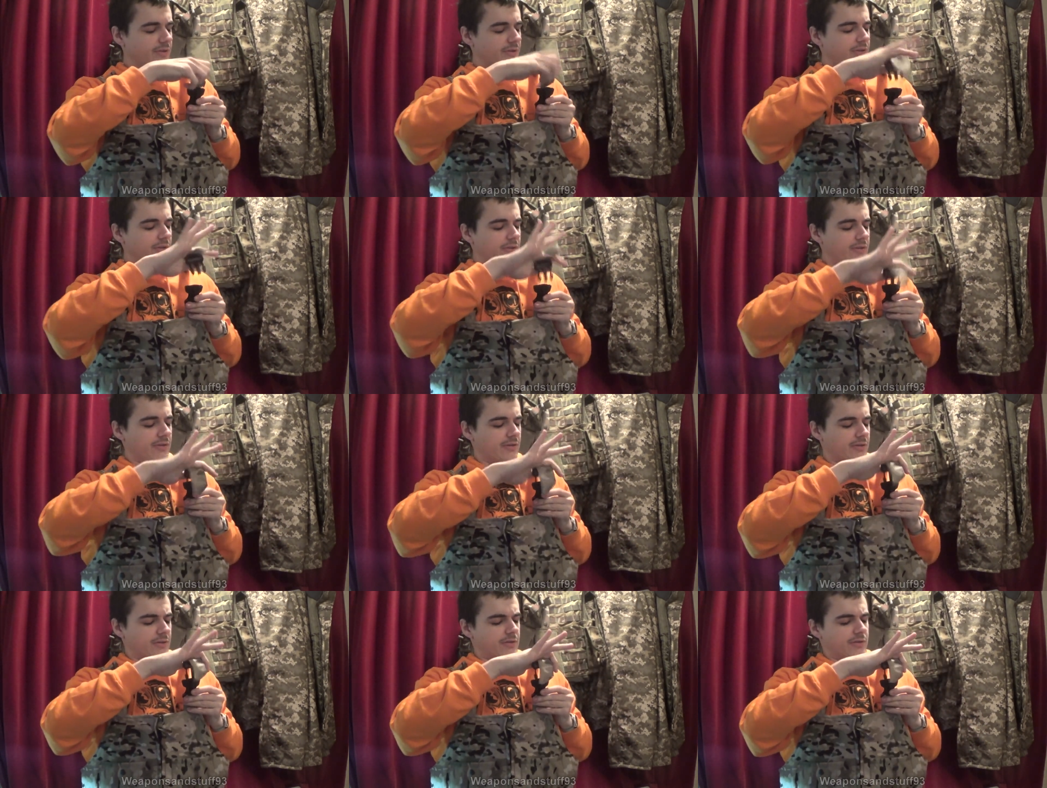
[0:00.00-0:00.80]

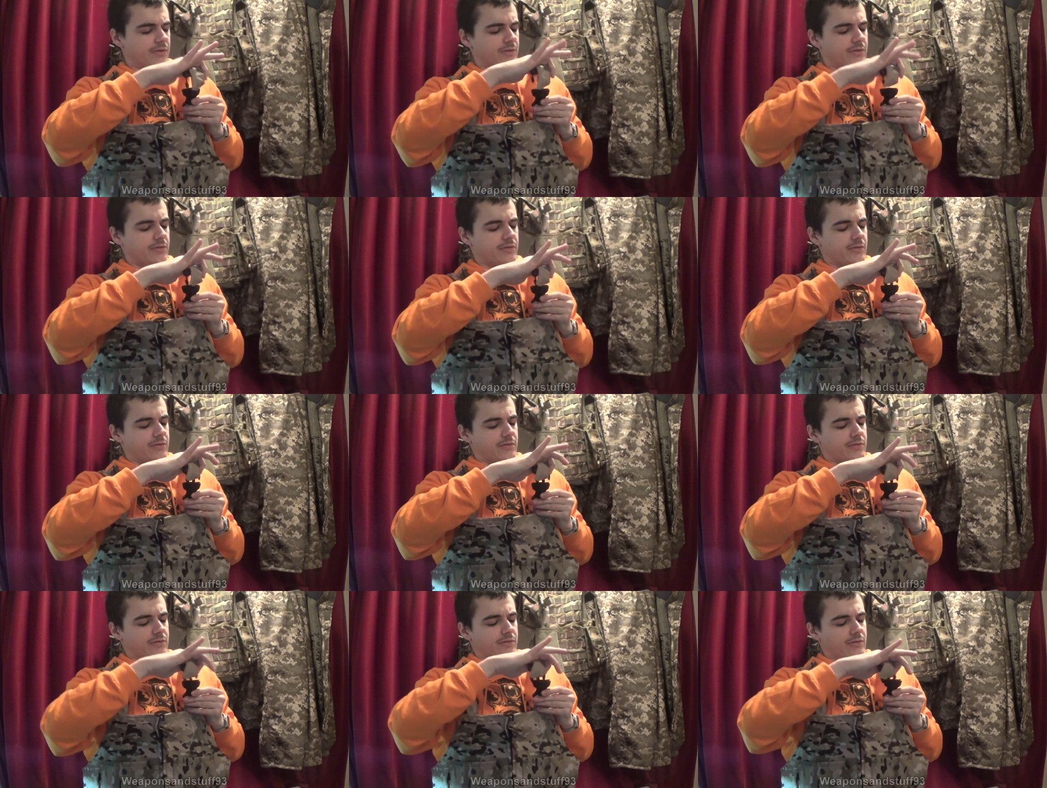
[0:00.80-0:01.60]

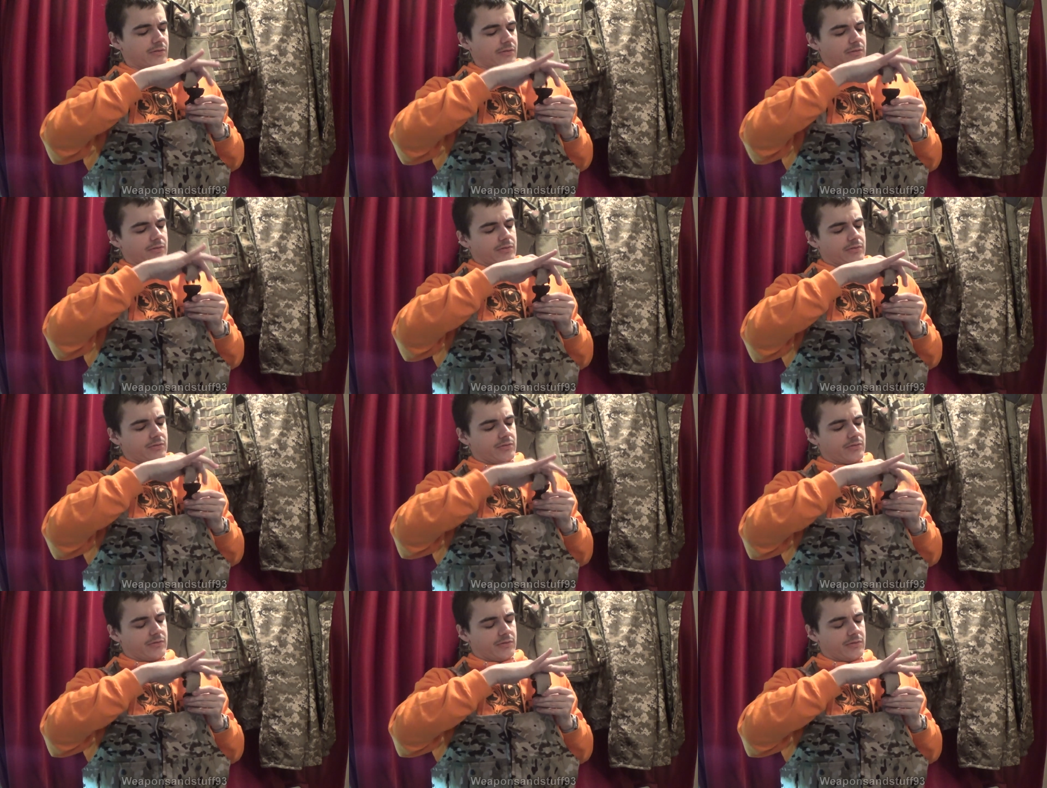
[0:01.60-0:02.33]
(no one is talking)